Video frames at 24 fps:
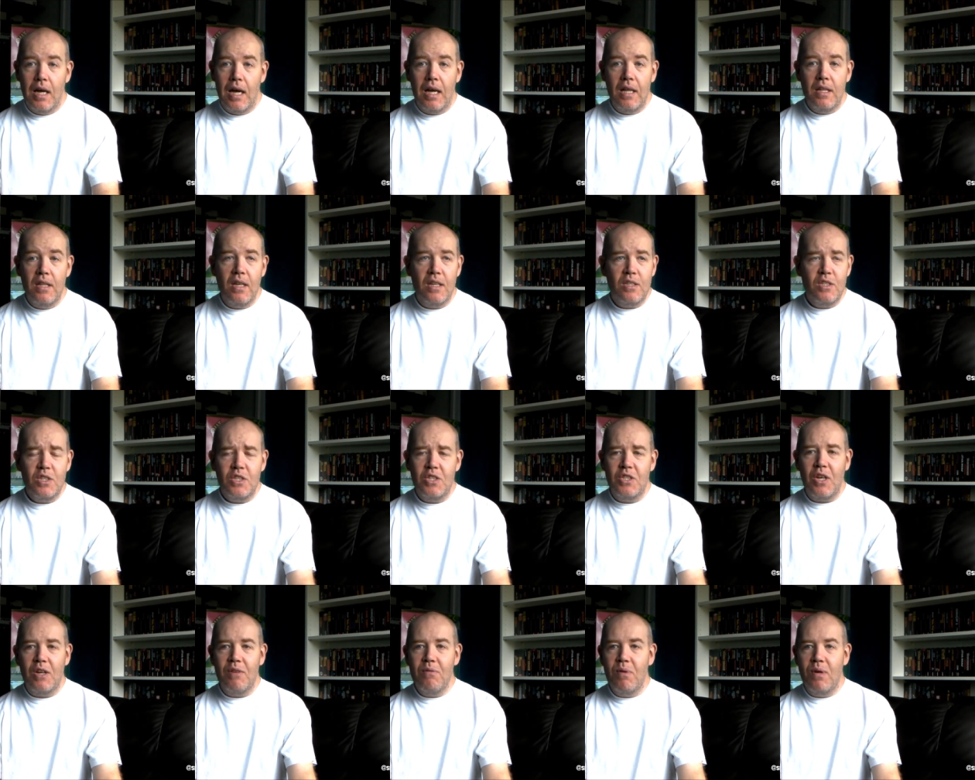I
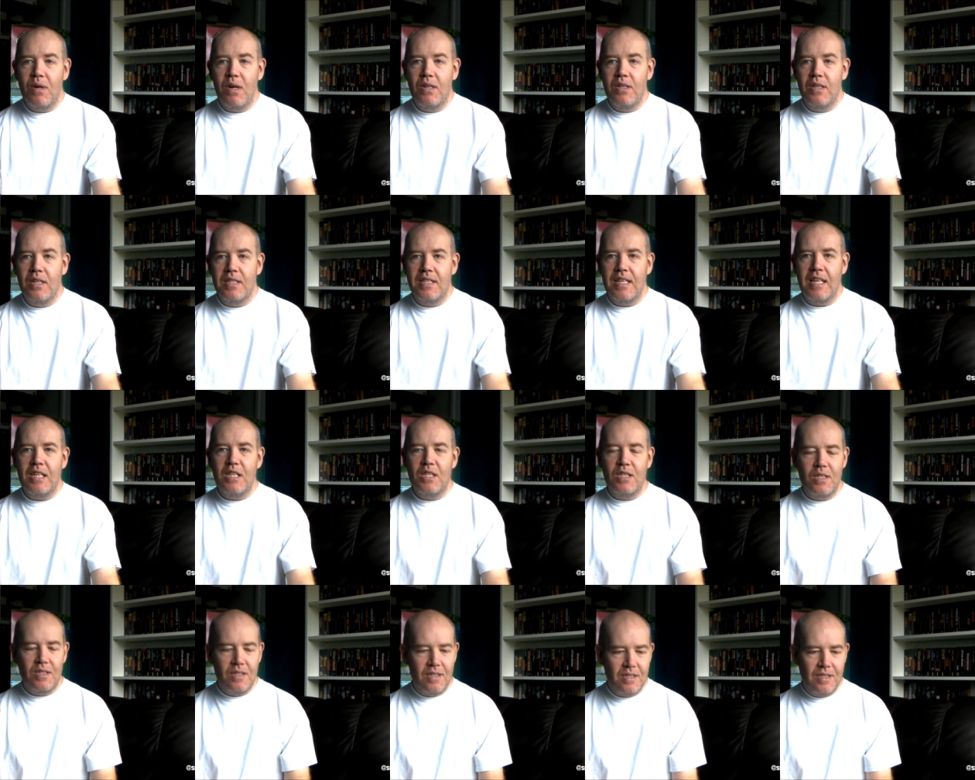just don't understand.
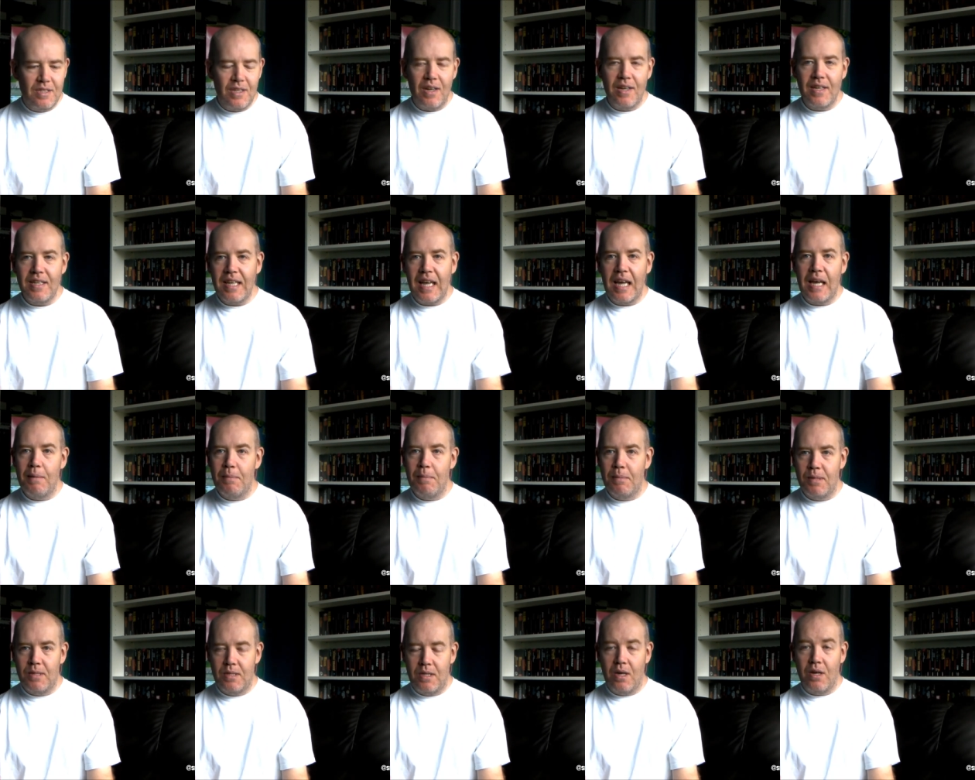Certain
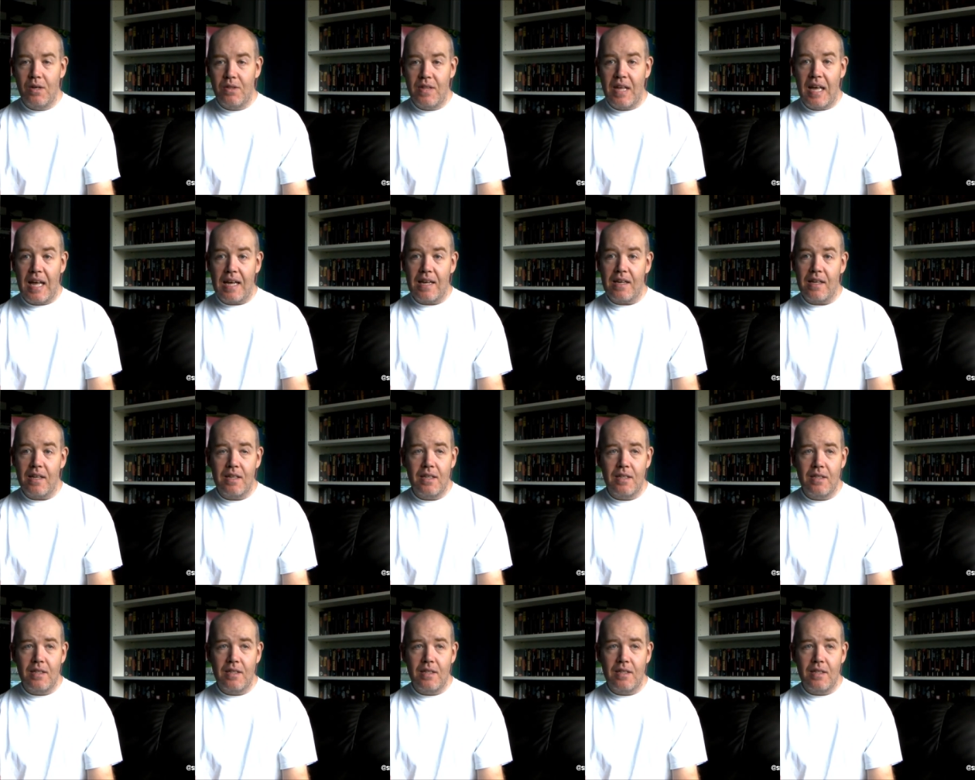games like that